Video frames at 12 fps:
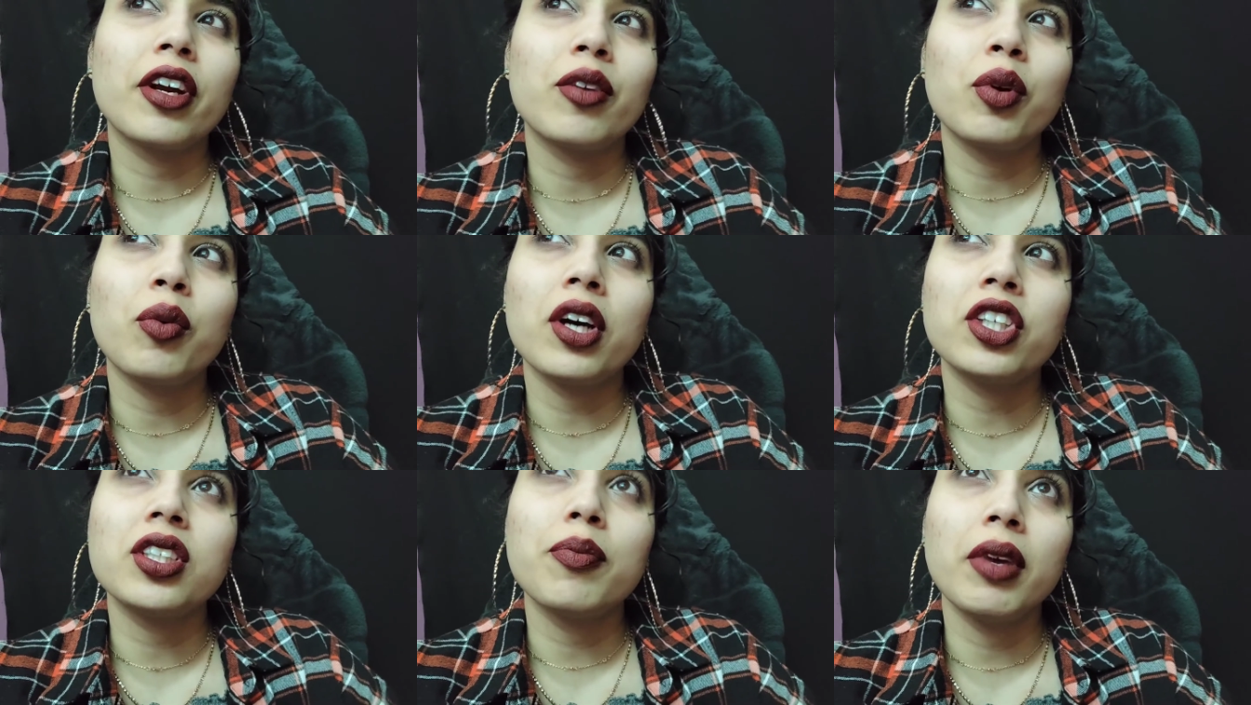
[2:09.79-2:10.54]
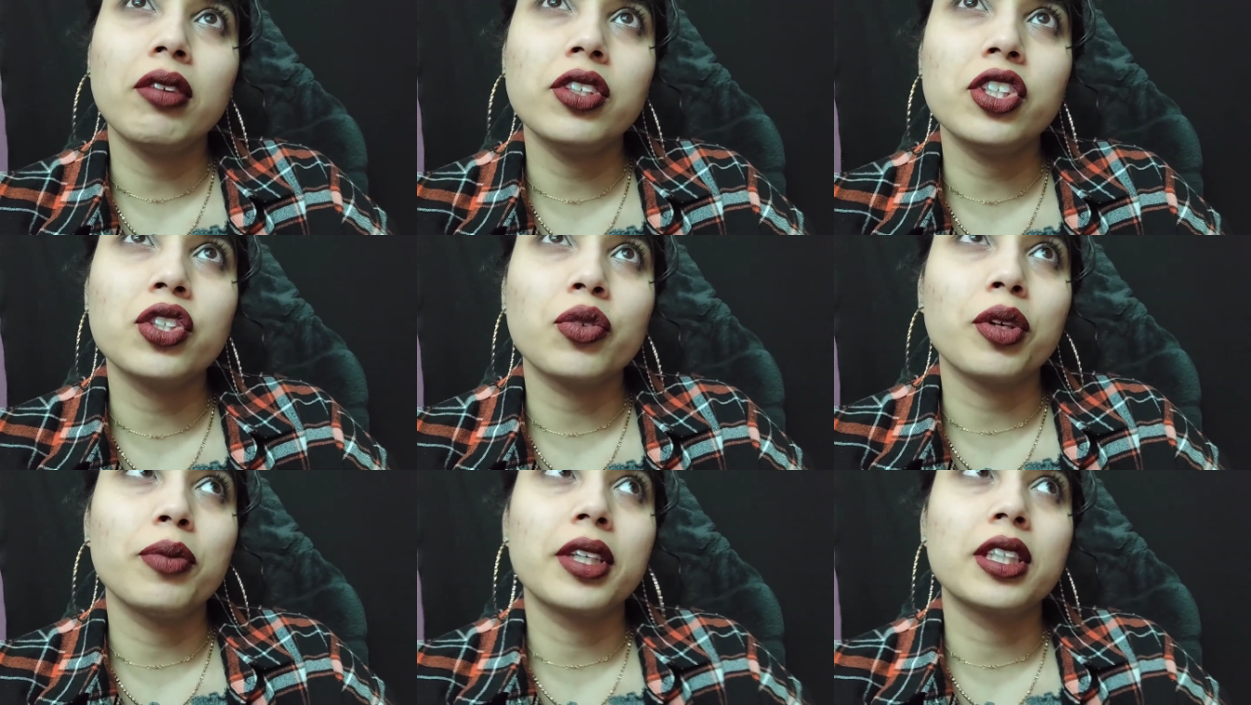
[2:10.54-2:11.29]
And we watched A Marriage
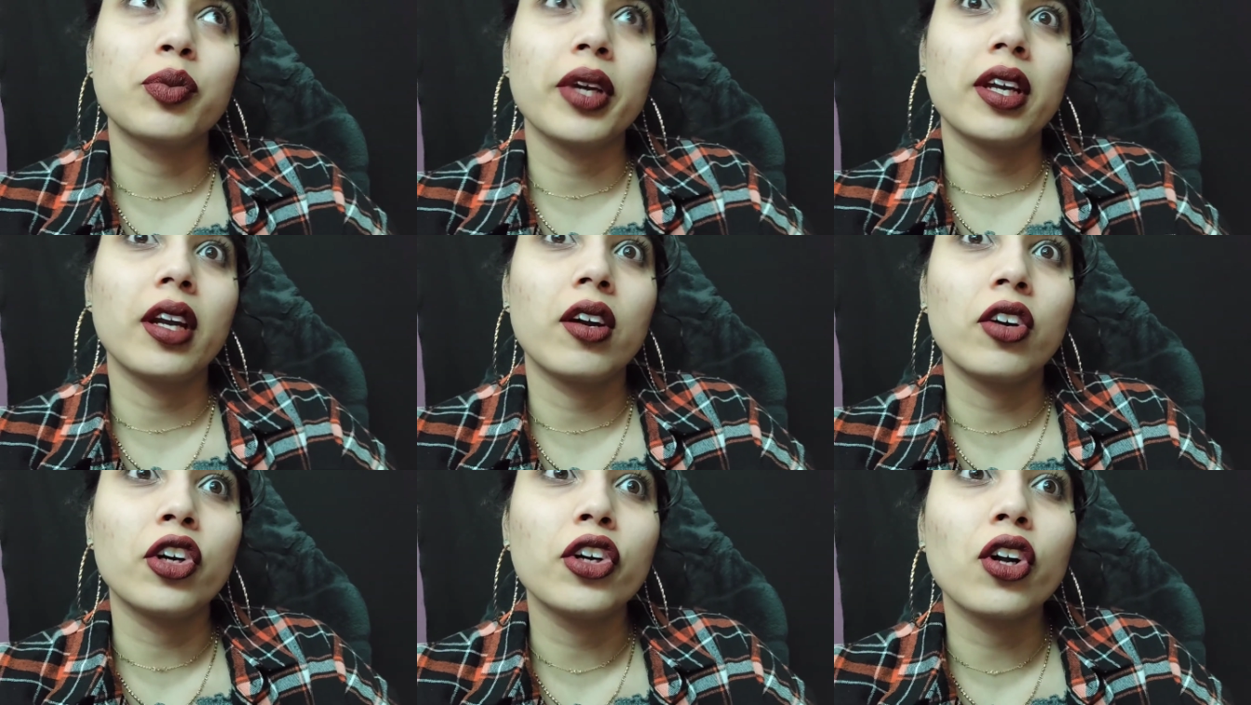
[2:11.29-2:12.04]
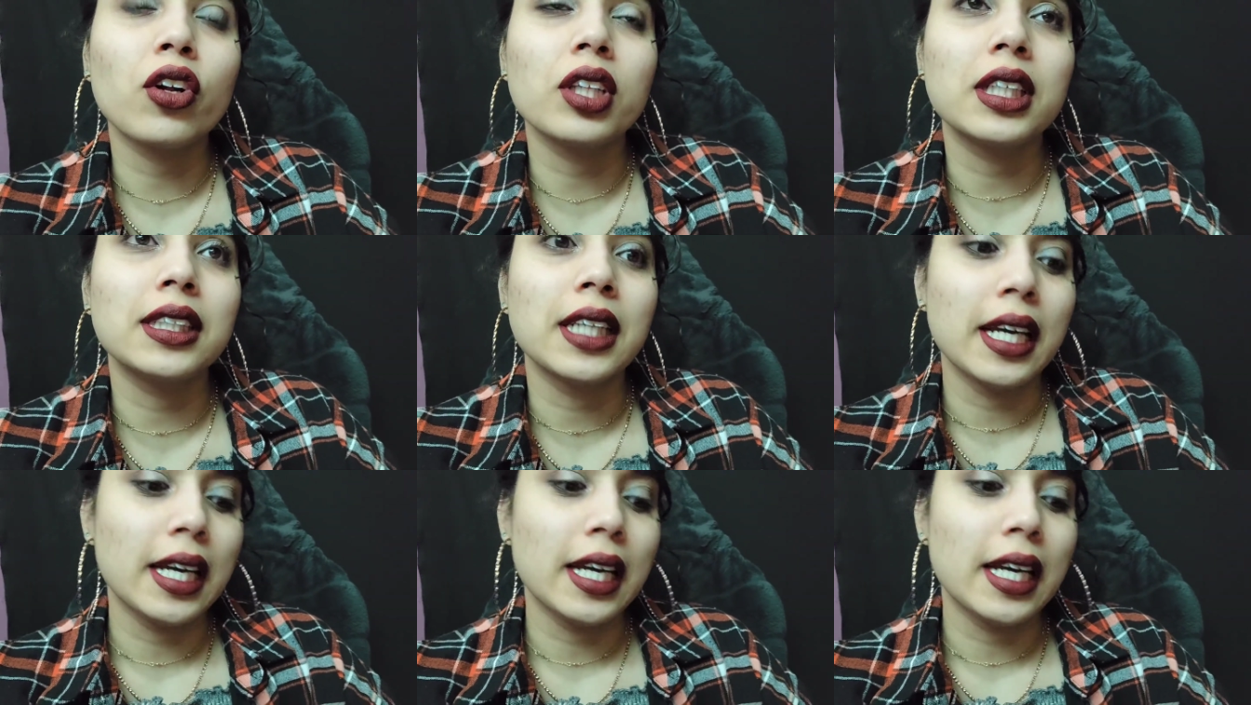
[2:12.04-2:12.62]
Story because we had heard all these